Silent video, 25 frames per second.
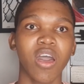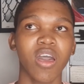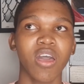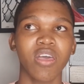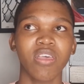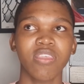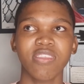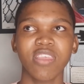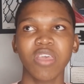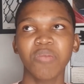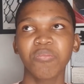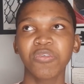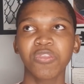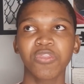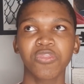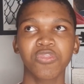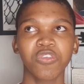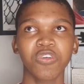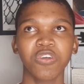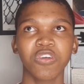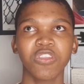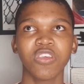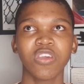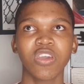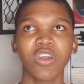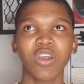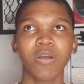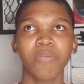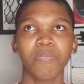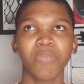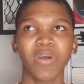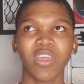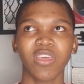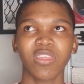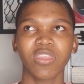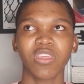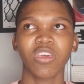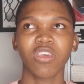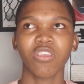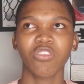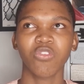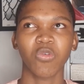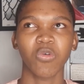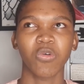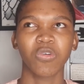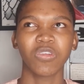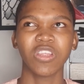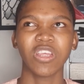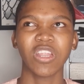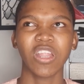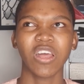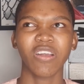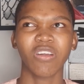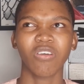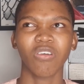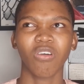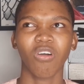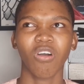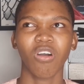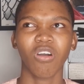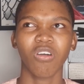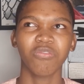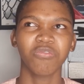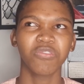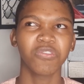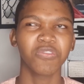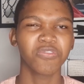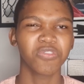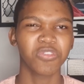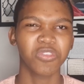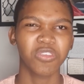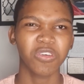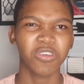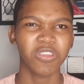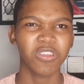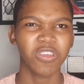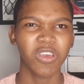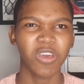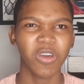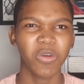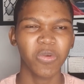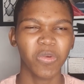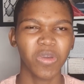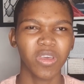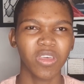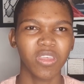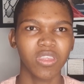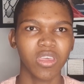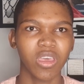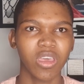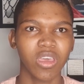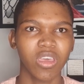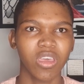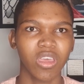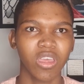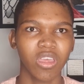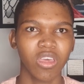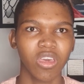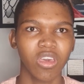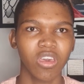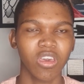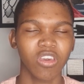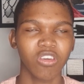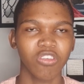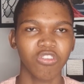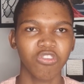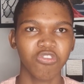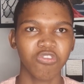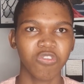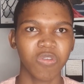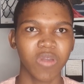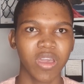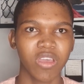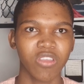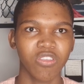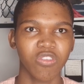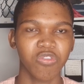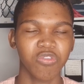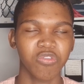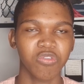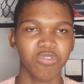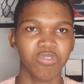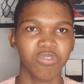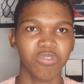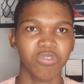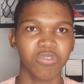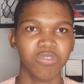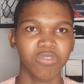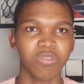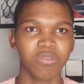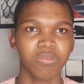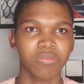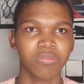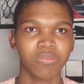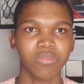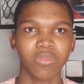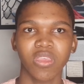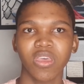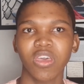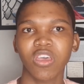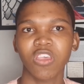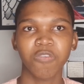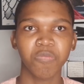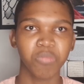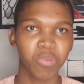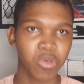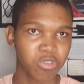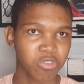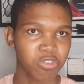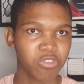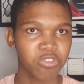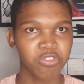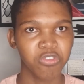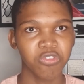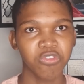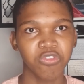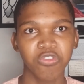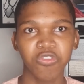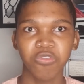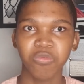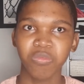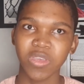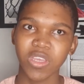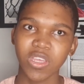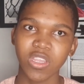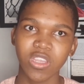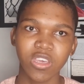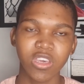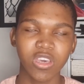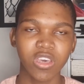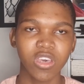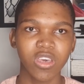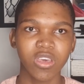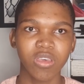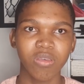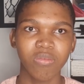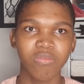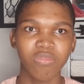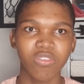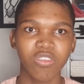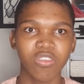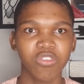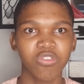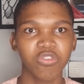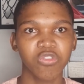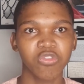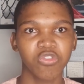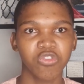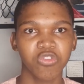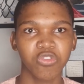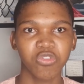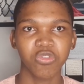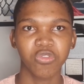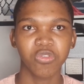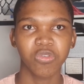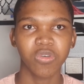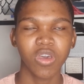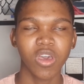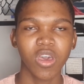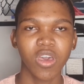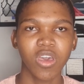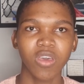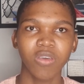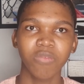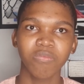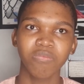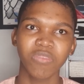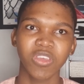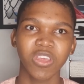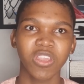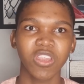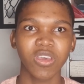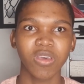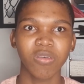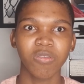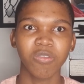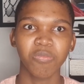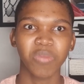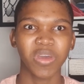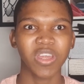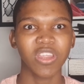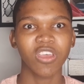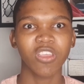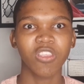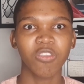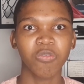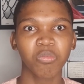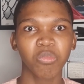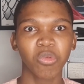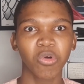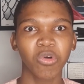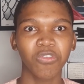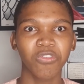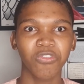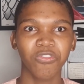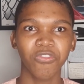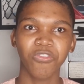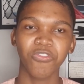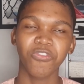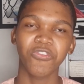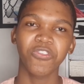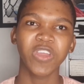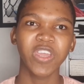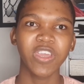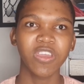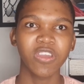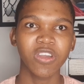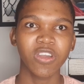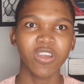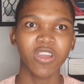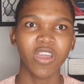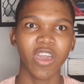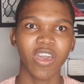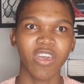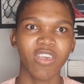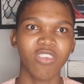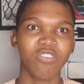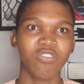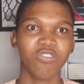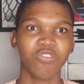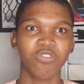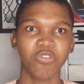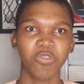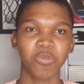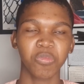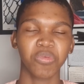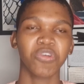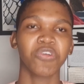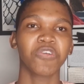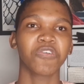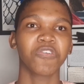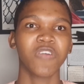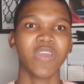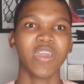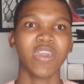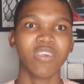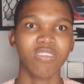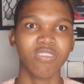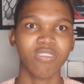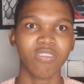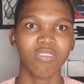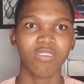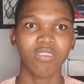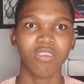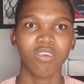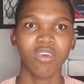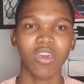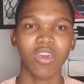Same with third year, but I think it's only like half of third year where they try to expose you to new mediums and you do mediums, but it's more freer as you progress,